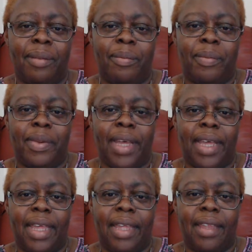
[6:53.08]

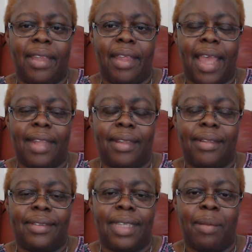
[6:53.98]
But at
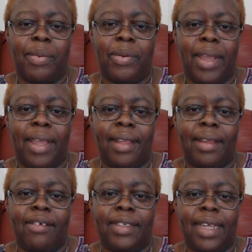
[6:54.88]
some point
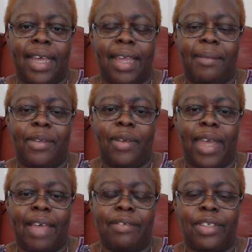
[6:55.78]
or time, you
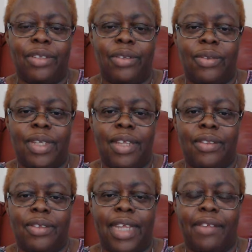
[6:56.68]
have to either
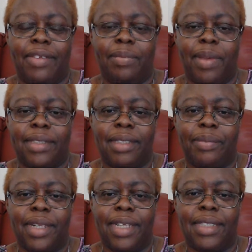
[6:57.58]
take
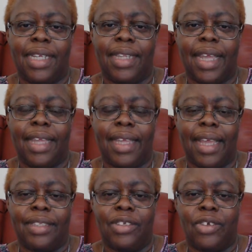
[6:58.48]
responsibility that
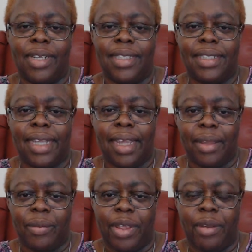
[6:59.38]
yes, you're going to stay
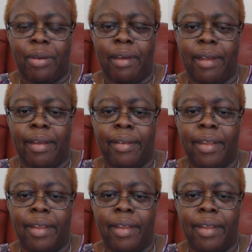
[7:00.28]
where you are,